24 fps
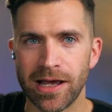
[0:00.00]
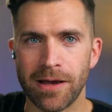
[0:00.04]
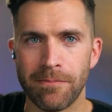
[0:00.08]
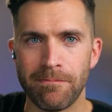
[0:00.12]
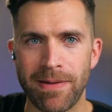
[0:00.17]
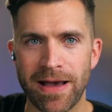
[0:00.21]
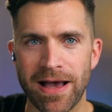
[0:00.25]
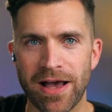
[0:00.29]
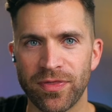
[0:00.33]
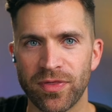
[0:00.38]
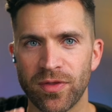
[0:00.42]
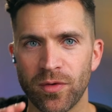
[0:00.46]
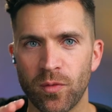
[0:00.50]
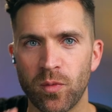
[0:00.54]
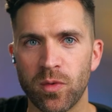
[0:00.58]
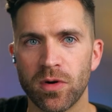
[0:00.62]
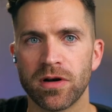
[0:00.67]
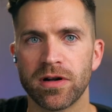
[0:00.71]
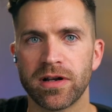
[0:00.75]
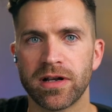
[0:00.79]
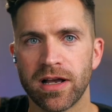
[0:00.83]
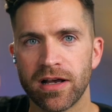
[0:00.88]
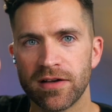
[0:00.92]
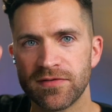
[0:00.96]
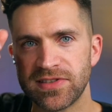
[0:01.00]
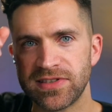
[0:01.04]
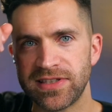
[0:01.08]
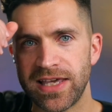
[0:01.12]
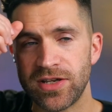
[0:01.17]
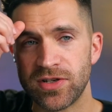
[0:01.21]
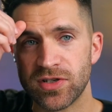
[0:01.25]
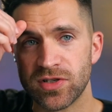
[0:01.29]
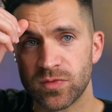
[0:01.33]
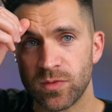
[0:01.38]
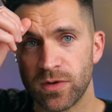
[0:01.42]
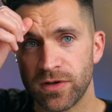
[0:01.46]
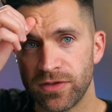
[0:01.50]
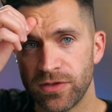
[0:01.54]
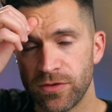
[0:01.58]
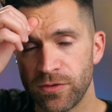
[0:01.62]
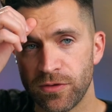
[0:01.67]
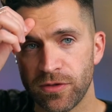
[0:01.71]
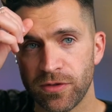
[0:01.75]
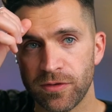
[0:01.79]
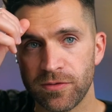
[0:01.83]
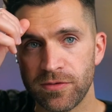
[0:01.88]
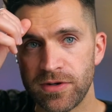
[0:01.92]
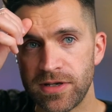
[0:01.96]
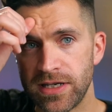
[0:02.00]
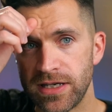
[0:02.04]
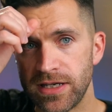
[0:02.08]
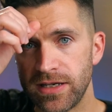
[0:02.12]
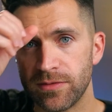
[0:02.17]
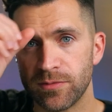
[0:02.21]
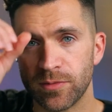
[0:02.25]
about the work of stages 1 through 3